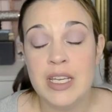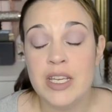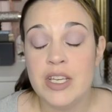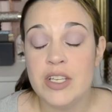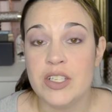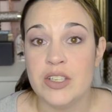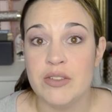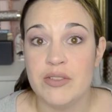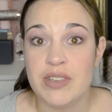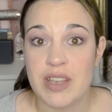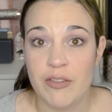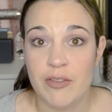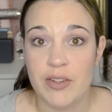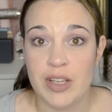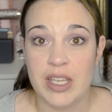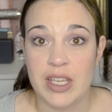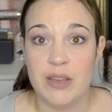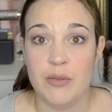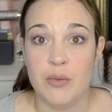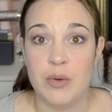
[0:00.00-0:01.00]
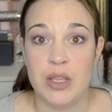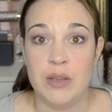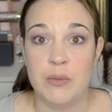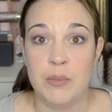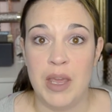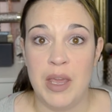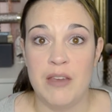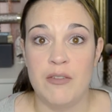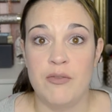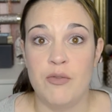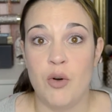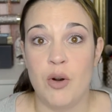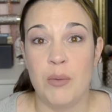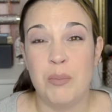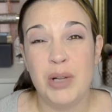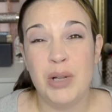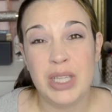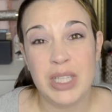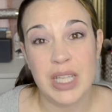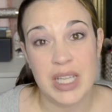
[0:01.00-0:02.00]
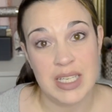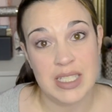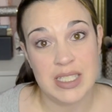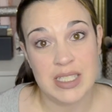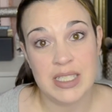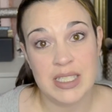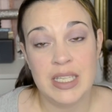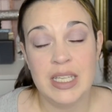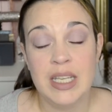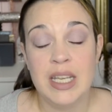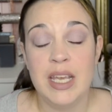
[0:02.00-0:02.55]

So you definitely get what you pay for plus,